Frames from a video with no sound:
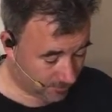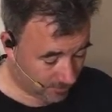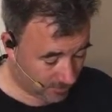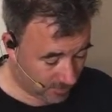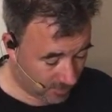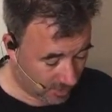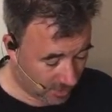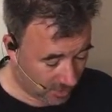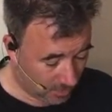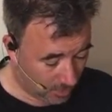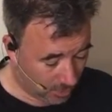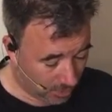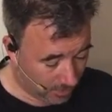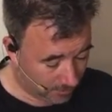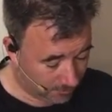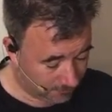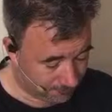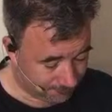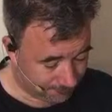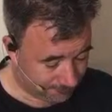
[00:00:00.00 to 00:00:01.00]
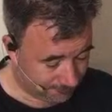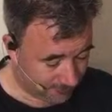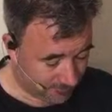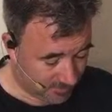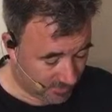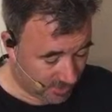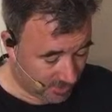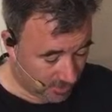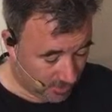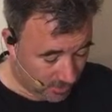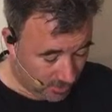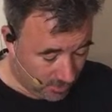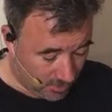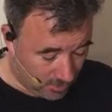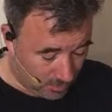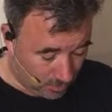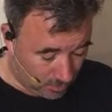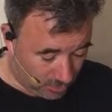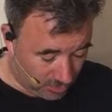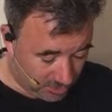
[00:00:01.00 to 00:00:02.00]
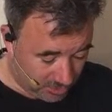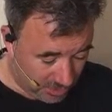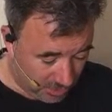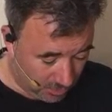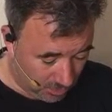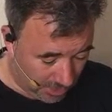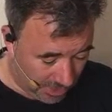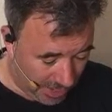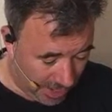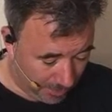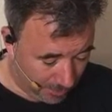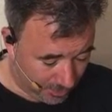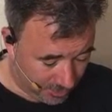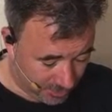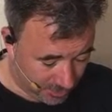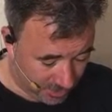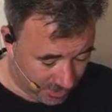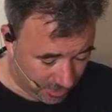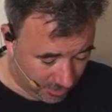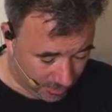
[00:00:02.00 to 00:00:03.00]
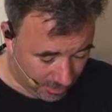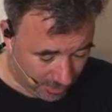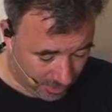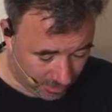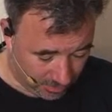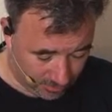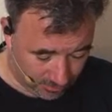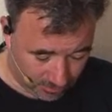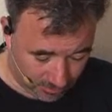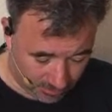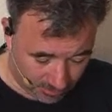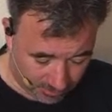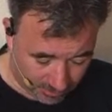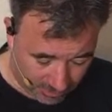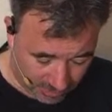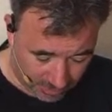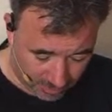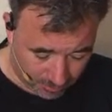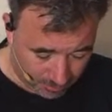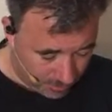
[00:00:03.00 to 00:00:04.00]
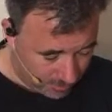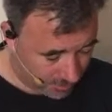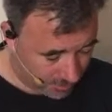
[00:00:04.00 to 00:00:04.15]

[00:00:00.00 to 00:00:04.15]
Anyway, we'll see what happens there, man. I'll have to get them